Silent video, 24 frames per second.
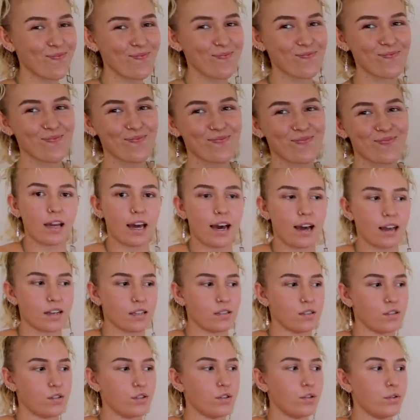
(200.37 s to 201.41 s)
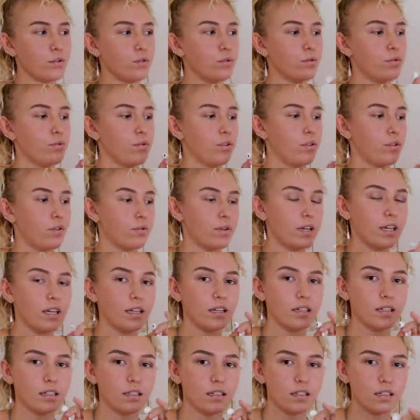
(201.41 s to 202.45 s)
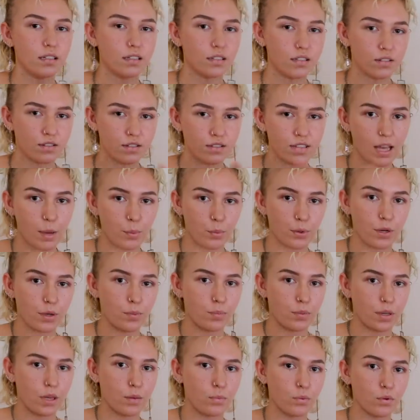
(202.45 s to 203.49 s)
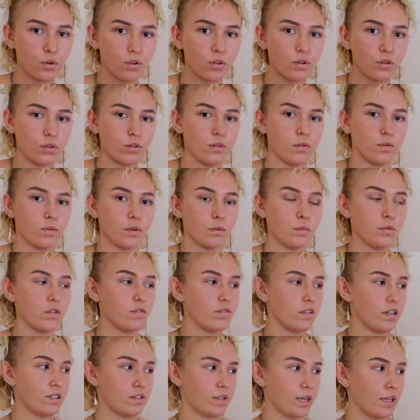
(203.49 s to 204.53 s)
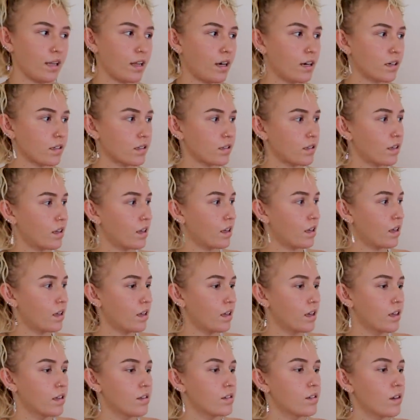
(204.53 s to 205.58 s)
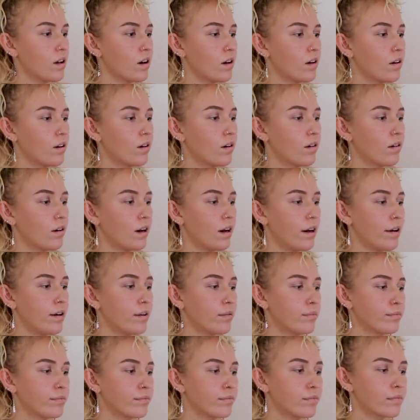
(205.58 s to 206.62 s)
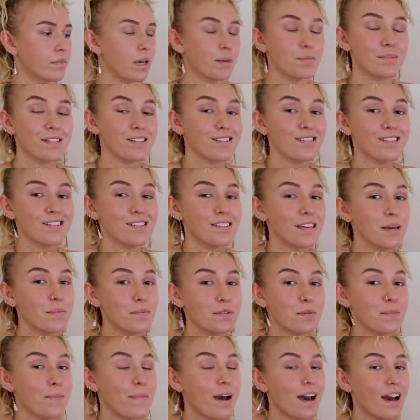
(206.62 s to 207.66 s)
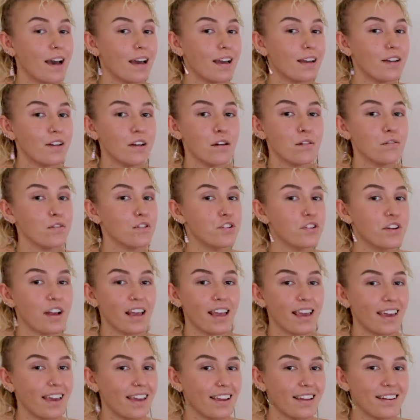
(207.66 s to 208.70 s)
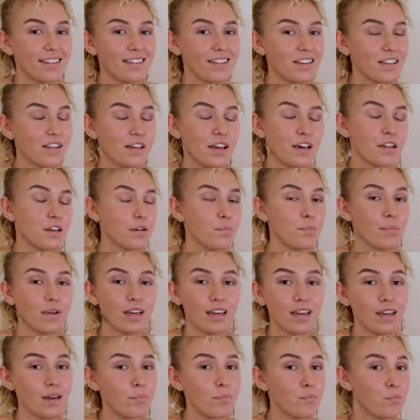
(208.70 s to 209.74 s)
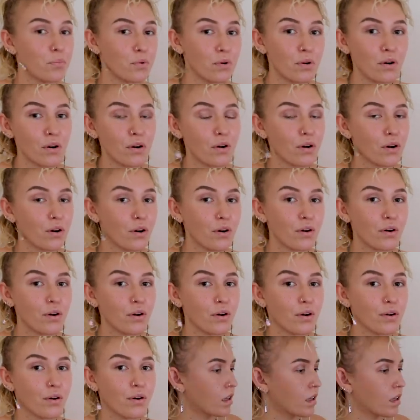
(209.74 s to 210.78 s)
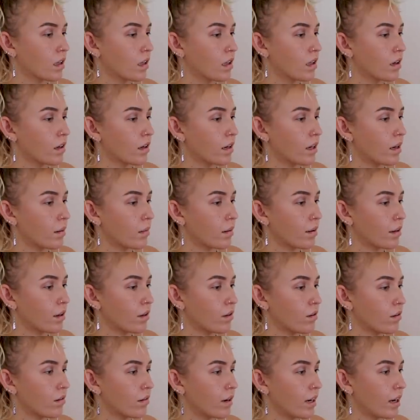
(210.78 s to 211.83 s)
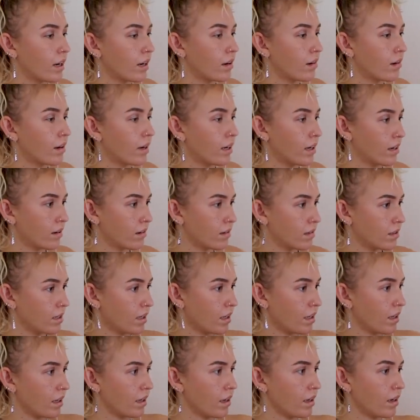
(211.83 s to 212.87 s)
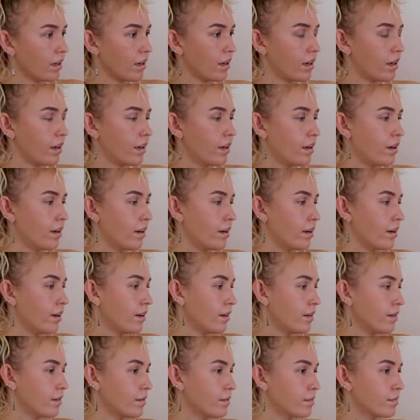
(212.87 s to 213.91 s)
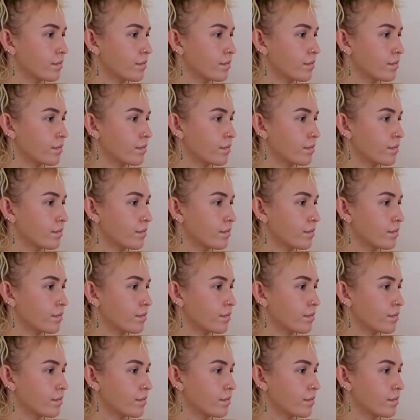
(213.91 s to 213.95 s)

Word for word: me that he reacts to three separate people who remove their dreadlocks. So um, I'm just going to skip to mine, no shade to the other people. Okay, I'm going to go right around here.